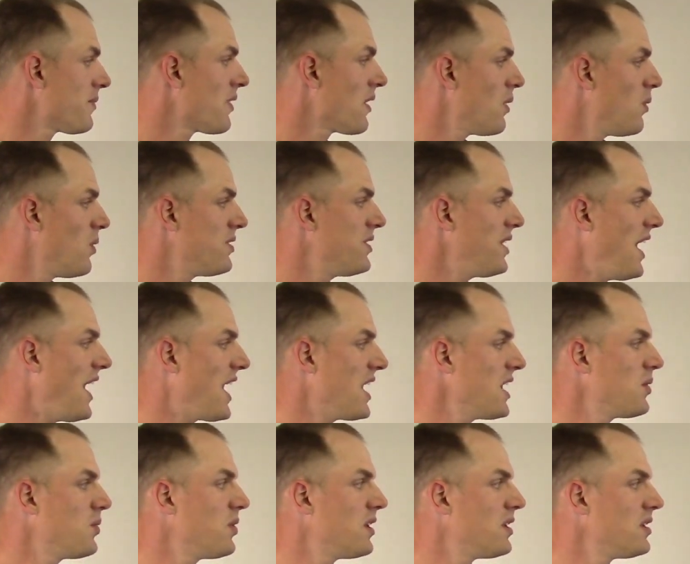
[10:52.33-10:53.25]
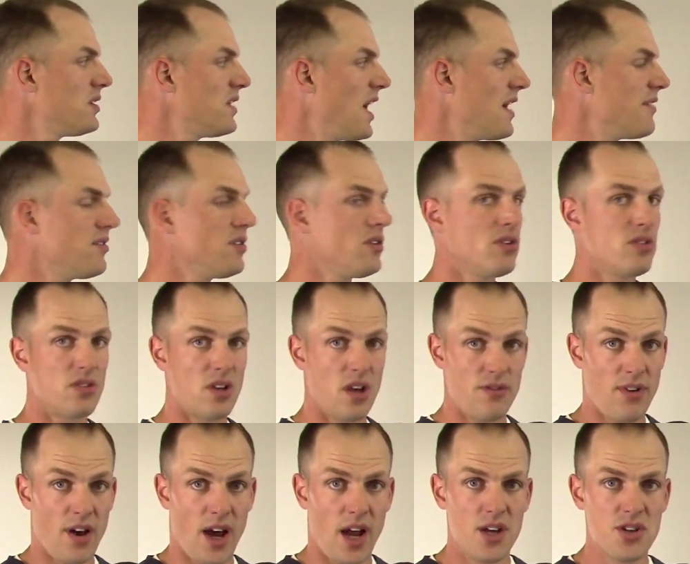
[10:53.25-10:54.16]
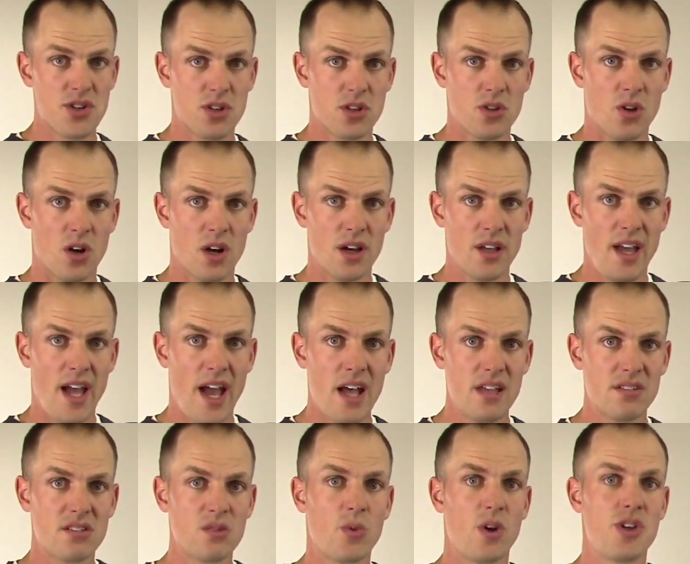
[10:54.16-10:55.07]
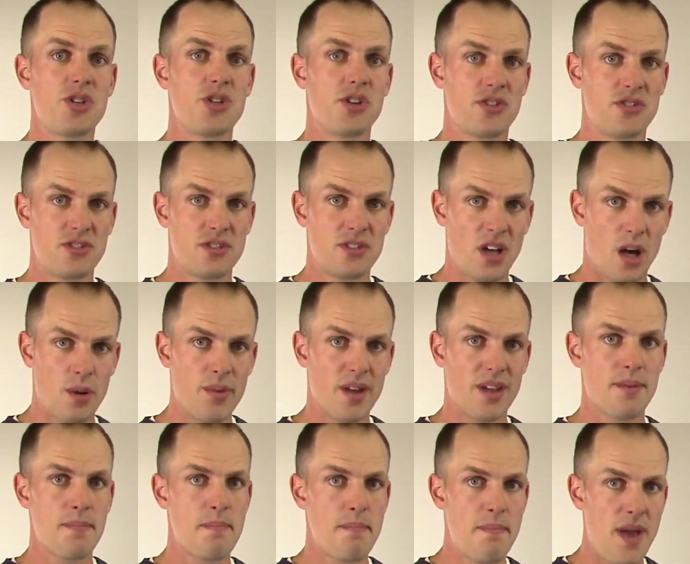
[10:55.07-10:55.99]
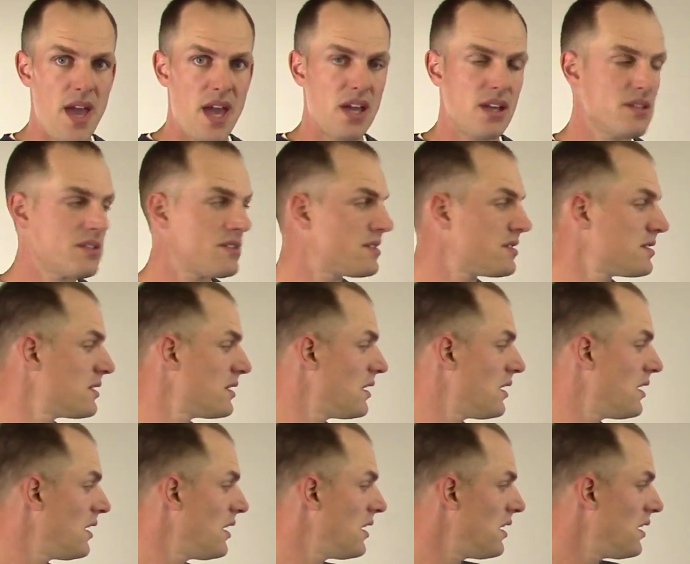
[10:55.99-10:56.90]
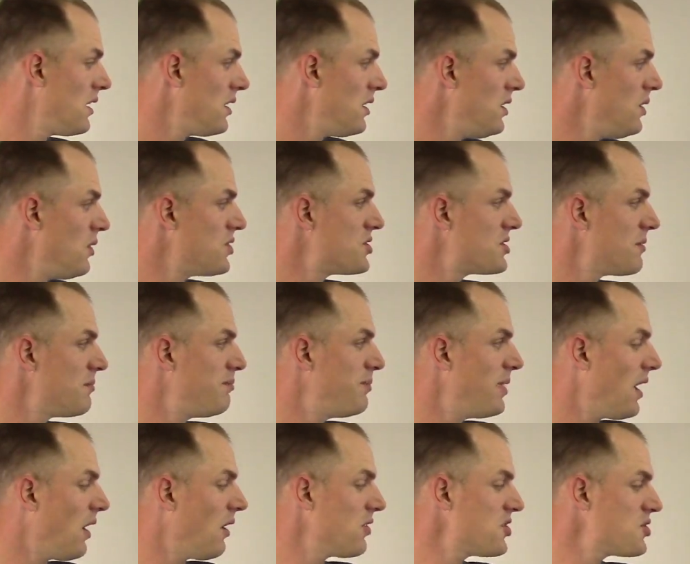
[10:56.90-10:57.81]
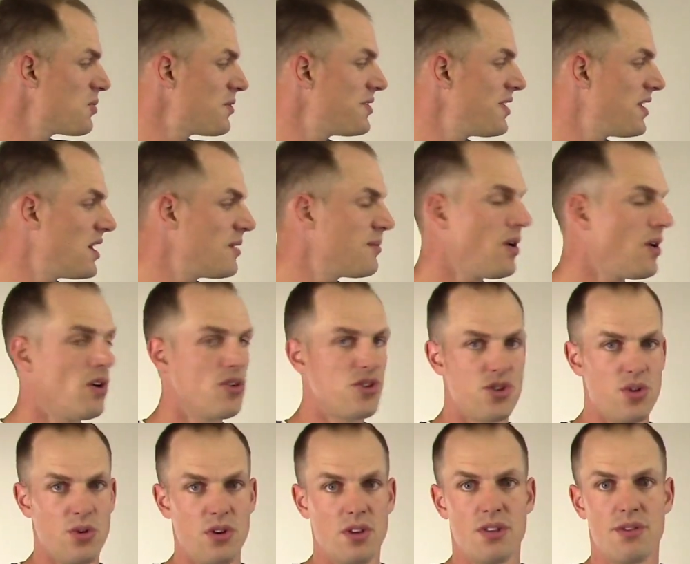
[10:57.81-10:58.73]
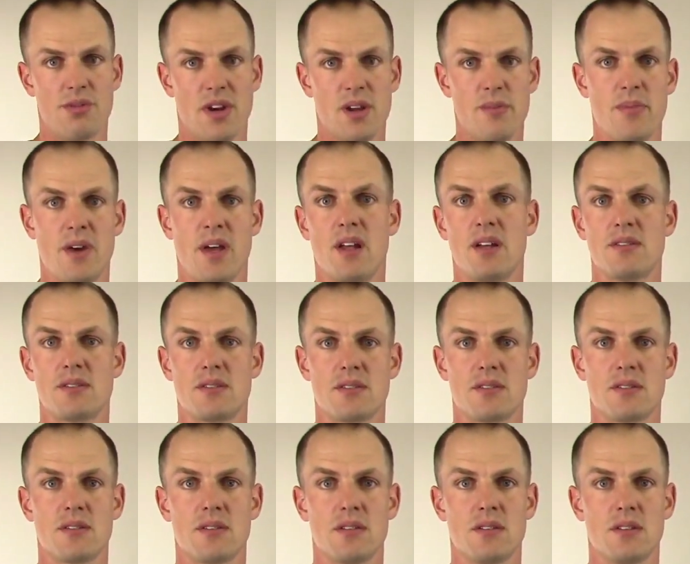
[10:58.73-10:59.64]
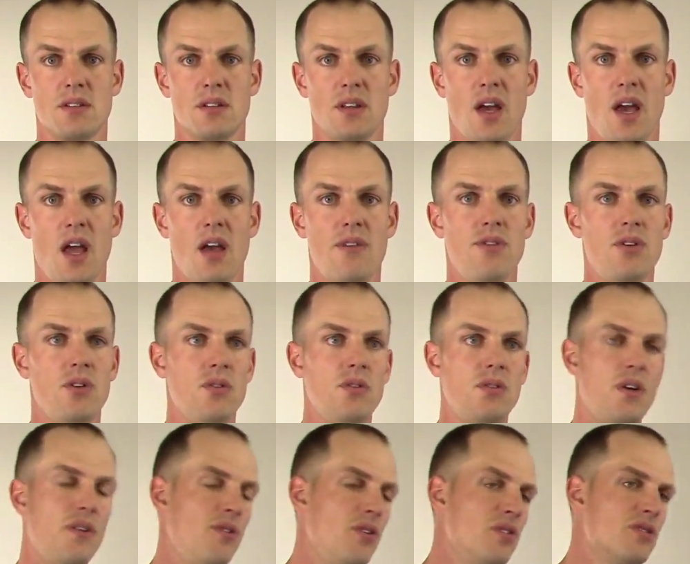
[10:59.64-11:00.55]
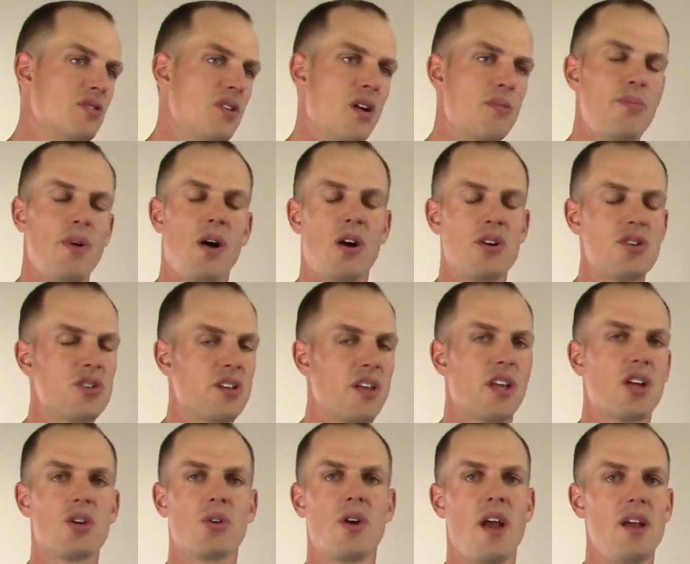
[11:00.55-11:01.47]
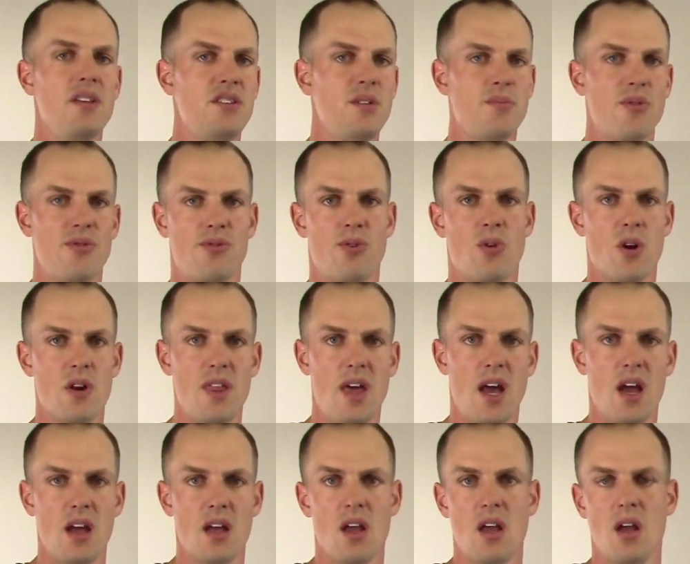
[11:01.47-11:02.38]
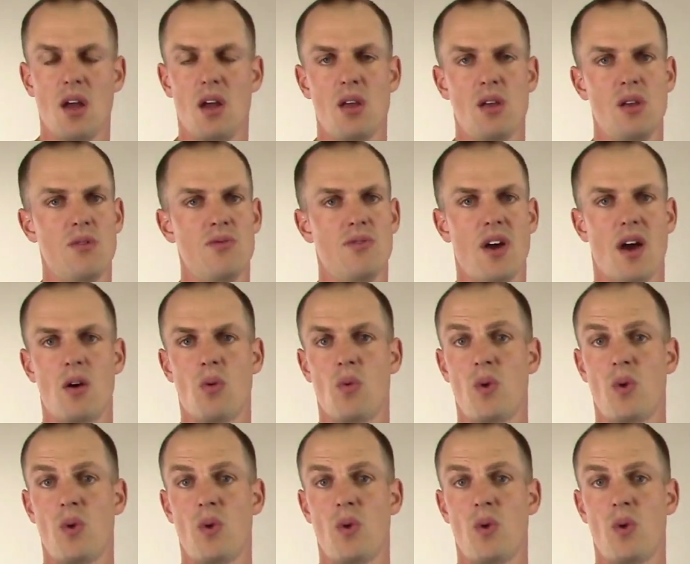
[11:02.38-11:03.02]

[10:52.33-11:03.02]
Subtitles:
With adequate levels of hydrochloric acid, which your stomach makes, you should belch within about 2 to 3 minutes. Okay, if you start belching like crazy before that, you've got